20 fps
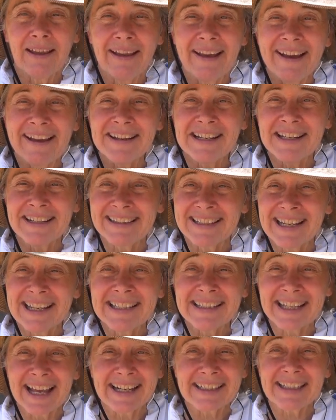And
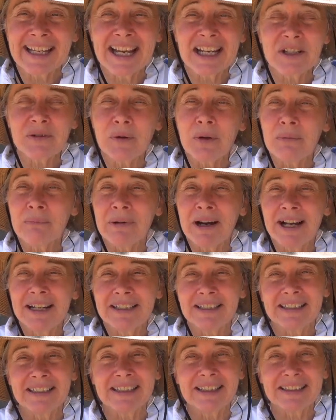in that case, we
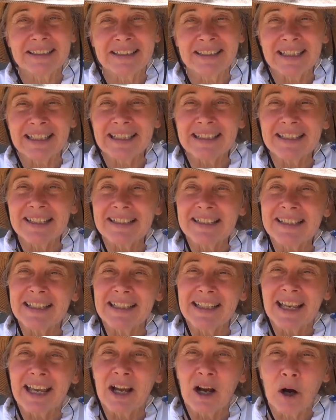might need to
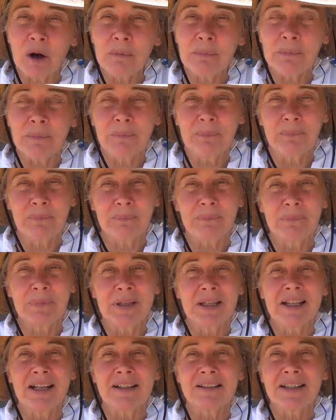seek help
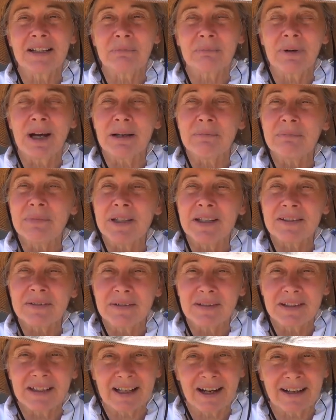because it might be
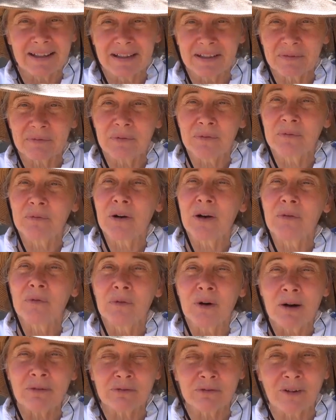kind of
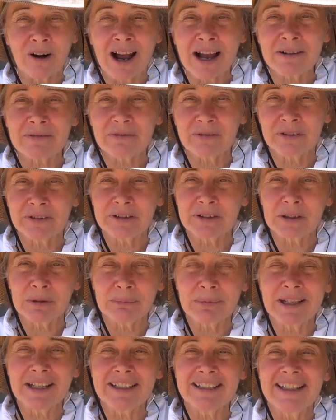rough ride for a little
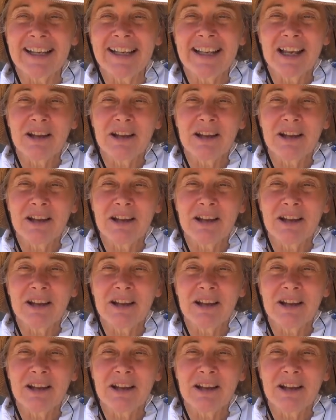bit,